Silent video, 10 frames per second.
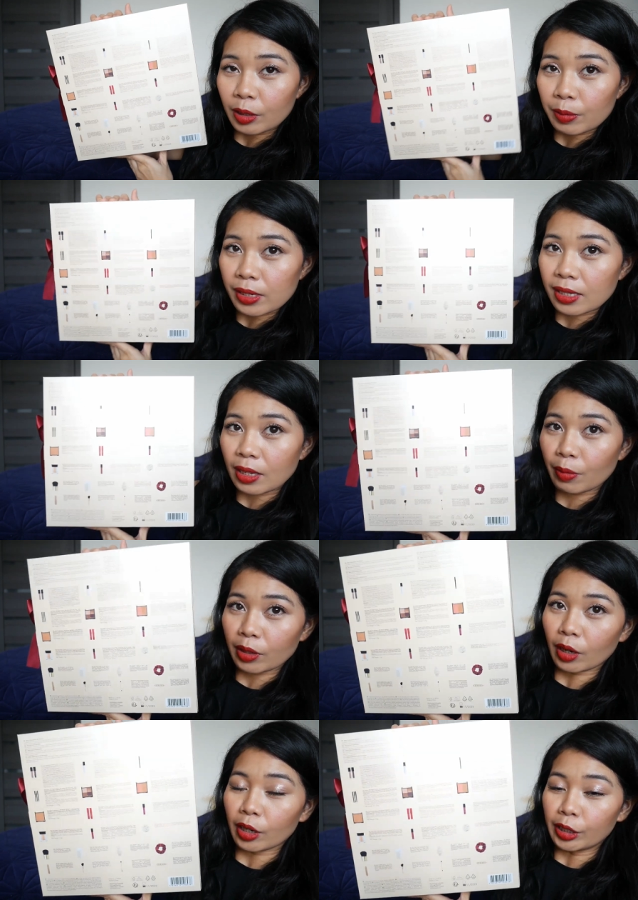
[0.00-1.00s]
you will see
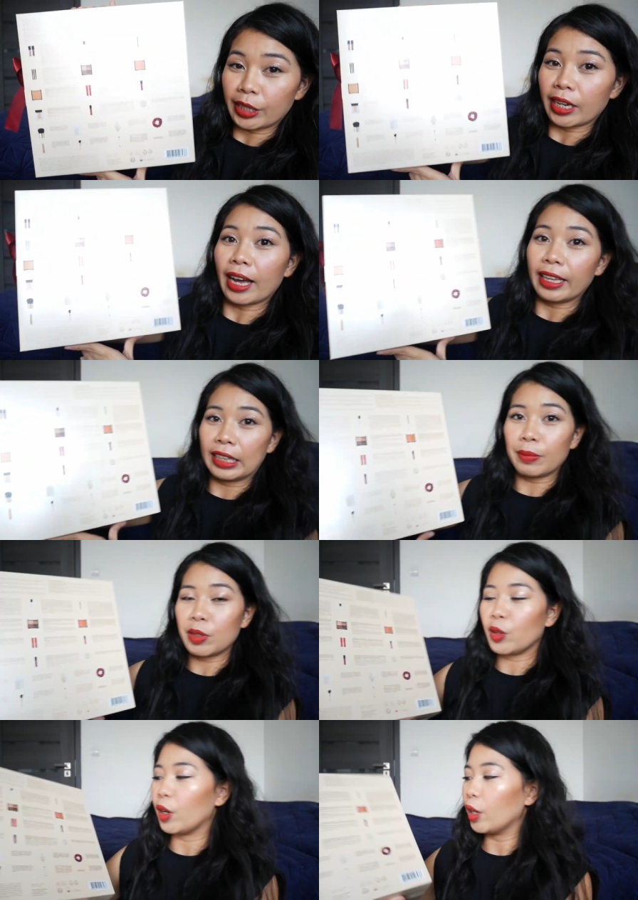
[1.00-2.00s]
what are the
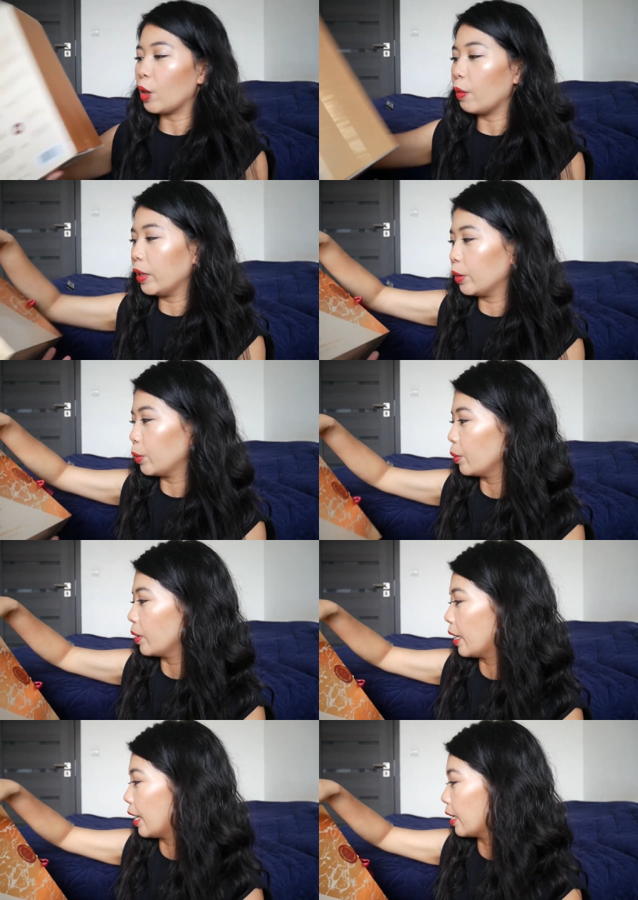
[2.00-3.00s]
items you are going to
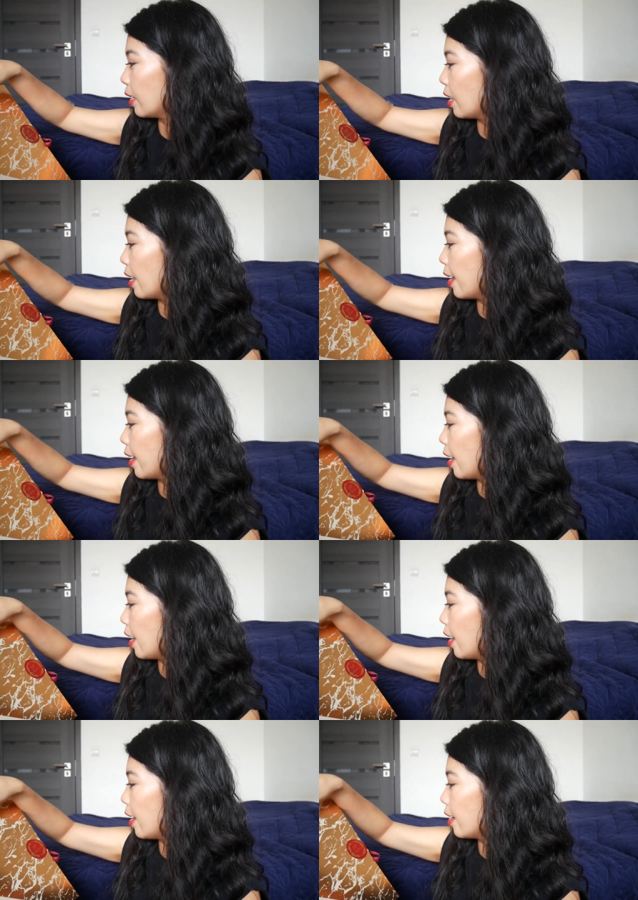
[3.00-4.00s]
get
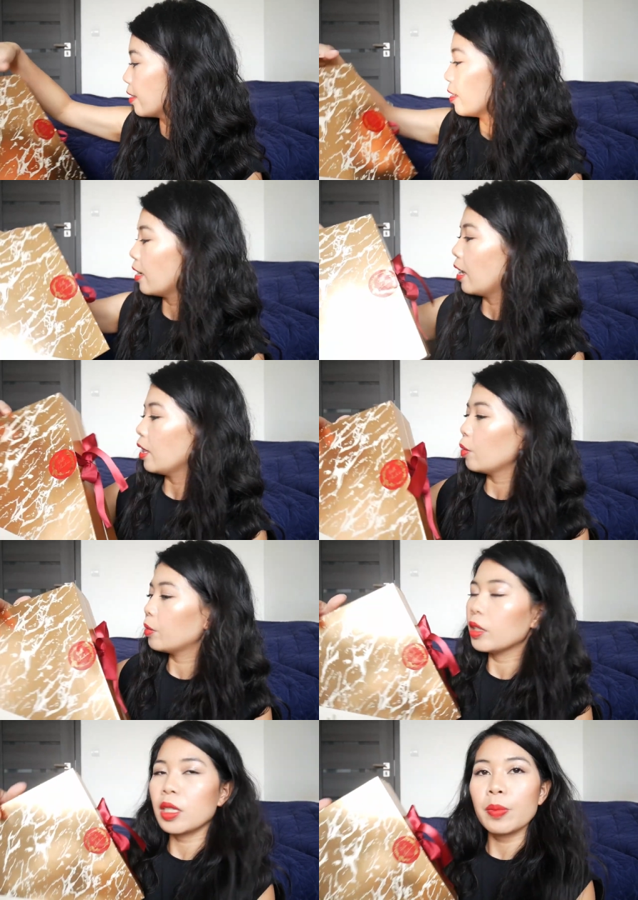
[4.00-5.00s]
hello
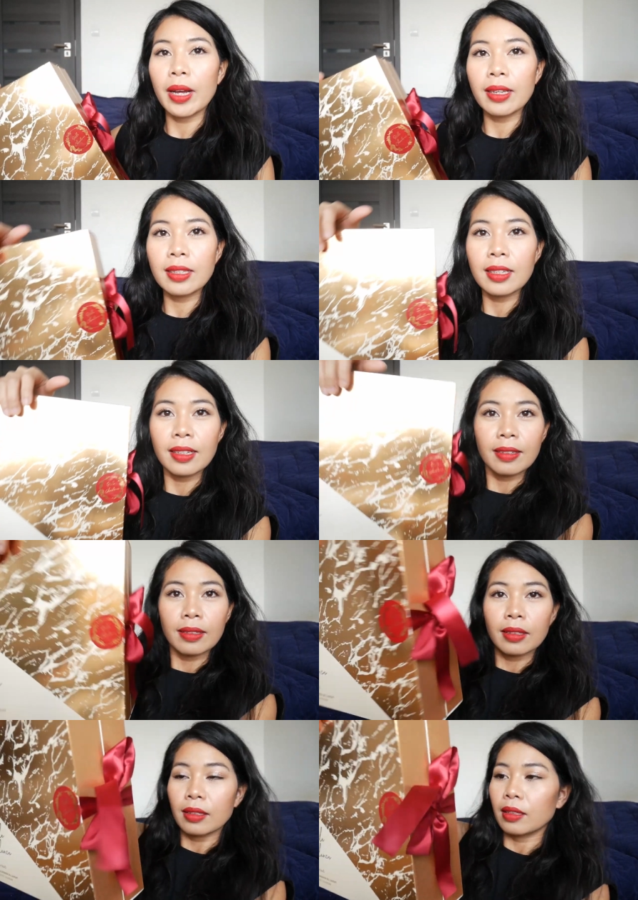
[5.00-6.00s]
christmas
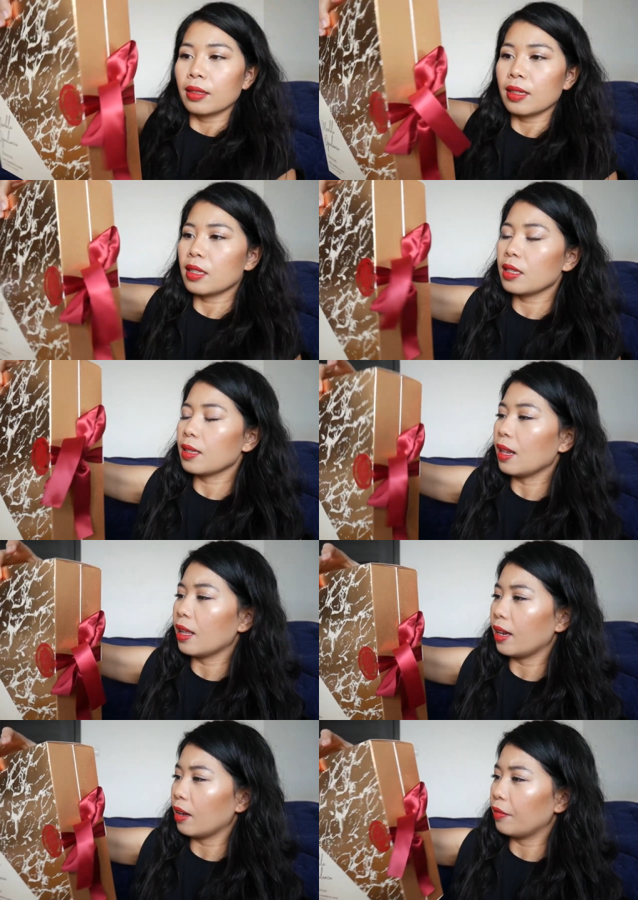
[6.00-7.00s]
this is
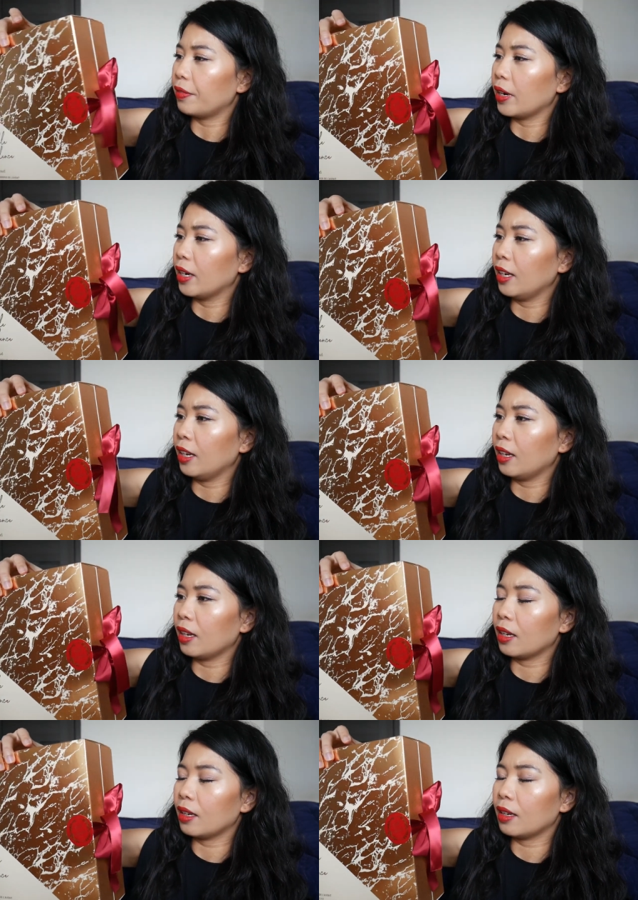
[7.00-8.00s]
like a
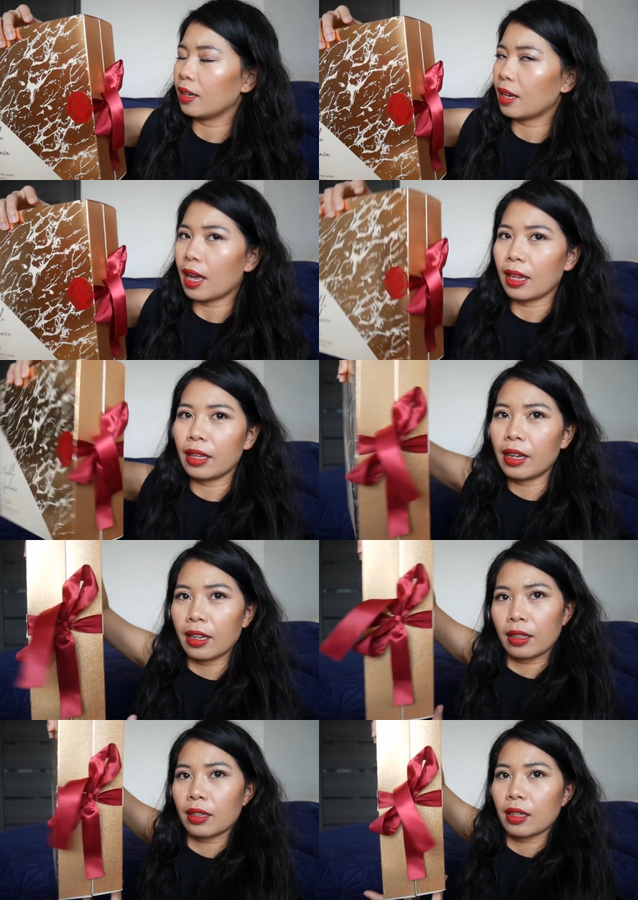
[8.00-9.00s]
very
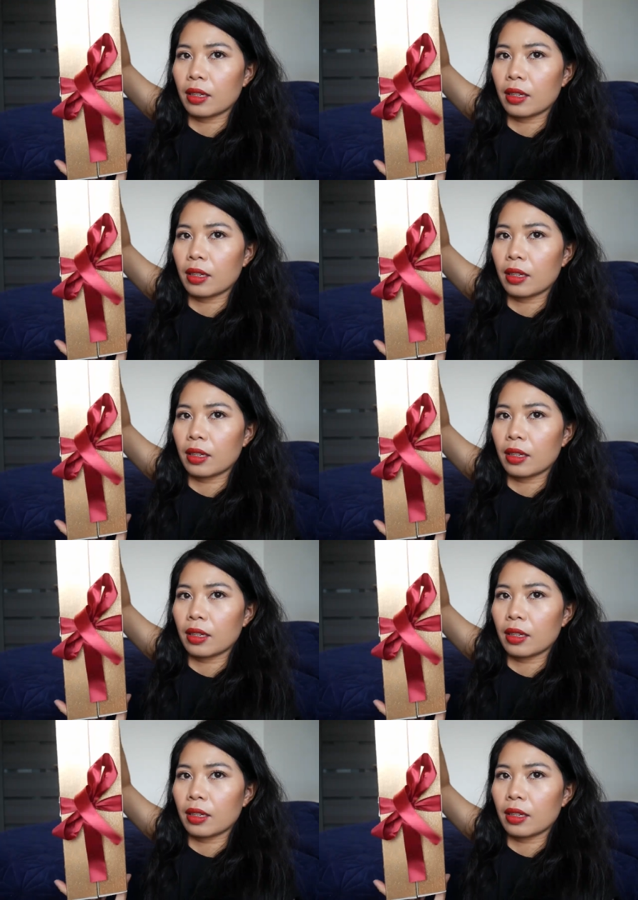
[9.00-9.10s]
elegant